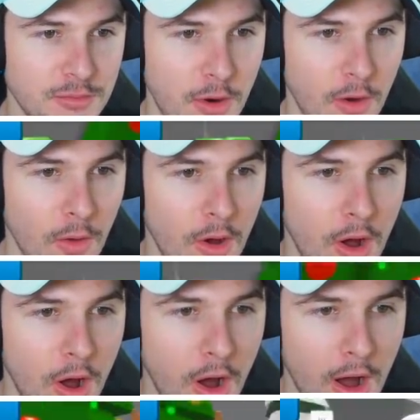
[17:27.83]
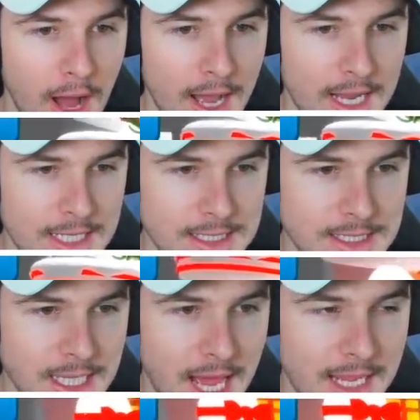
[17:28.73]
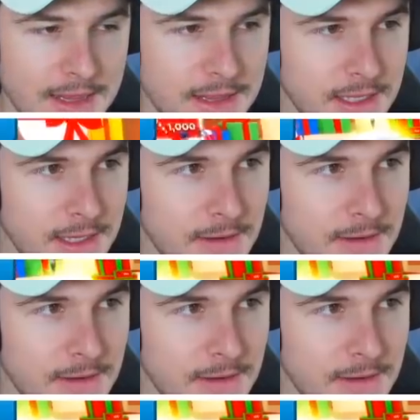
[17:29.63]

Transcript: bro. I got a scythe.